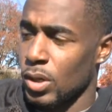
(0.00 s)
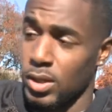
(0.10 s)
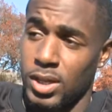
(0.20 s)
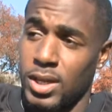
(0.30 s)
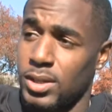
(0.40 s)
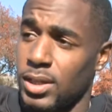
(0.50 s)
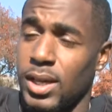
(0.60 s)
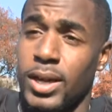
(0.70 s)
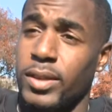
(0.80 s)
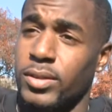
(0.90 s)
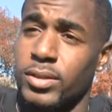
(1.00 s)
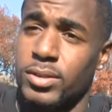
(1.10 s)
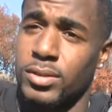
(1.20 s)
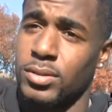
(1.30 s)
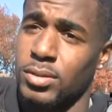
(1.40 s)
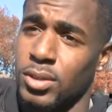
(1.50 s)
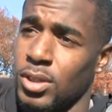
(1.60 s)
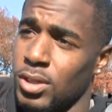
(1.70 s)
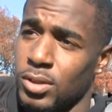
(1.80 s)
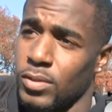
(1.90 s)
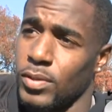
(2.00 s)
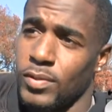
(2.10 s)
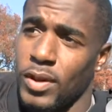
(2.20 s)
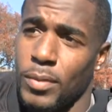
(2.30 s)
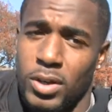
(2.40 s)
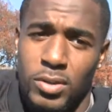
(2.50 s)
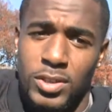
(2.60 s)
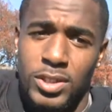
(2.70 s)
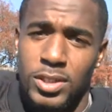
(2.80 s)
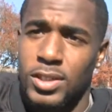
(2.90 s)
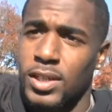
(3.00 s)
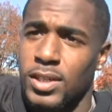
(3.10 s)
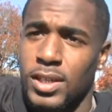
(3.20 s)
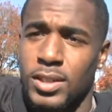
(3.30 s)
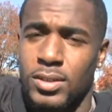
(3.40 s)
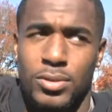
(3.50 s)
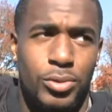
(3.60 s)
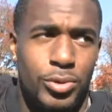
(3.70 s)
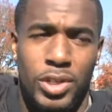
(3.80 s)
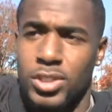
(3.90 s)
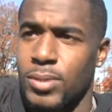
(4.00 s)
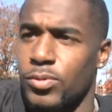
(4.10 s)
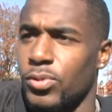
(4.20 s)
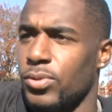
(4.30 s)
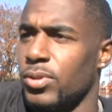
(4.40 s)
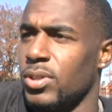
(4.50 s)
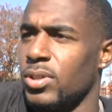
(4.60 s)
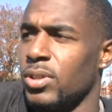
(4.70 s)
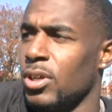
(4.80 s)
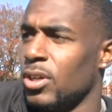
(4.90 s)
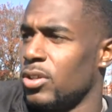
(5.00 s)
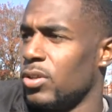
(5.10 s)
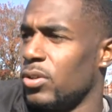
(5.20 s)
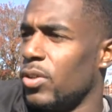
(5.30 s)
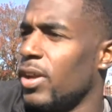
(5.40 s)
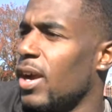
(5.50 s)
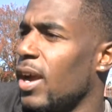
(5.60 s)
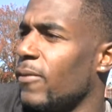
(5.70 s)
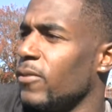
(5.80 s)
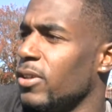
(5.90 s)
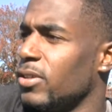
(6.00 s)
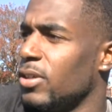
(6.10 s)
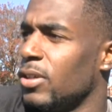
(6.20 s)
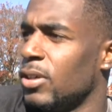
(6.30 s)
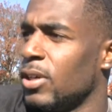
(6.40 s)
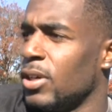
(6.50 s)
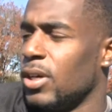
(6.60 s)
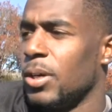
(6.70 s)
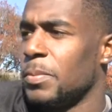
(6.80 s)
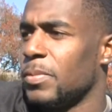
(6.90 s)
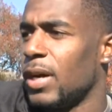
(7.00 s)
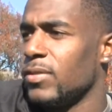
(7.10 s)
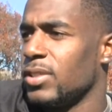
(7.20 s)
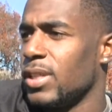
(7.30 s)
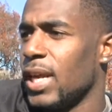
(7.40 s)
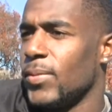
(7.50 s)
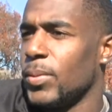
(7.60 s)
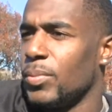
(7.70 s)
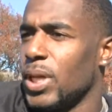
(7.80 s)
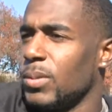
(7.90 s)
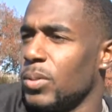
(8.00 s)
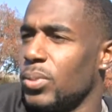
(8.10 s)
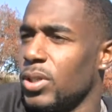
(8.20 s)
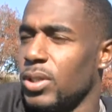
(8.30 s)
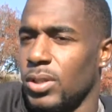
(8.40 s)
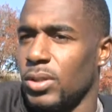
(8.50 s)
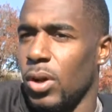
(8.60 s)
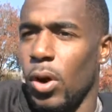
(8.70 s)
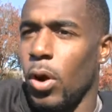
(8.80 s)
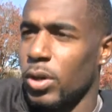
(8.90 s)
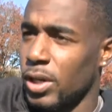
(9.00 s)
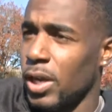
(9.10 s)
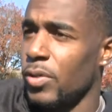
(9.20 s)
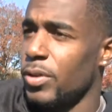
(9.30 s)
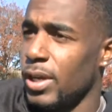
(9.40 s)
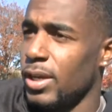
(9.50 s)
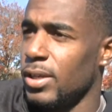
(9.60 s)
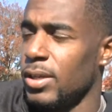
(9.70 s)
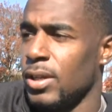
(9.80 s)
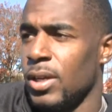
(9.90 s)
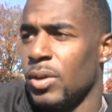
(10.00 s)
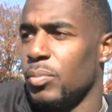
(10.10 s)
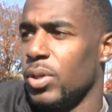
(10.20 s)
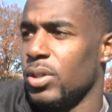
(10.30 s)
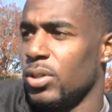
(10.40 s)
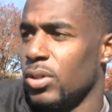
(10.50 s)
Right, they got athletes. You know, if everybody knows SC, they do a great job of recruiting, so you know they got athletes. Obviously, they haven't been able to put it, you know, all together yet, but you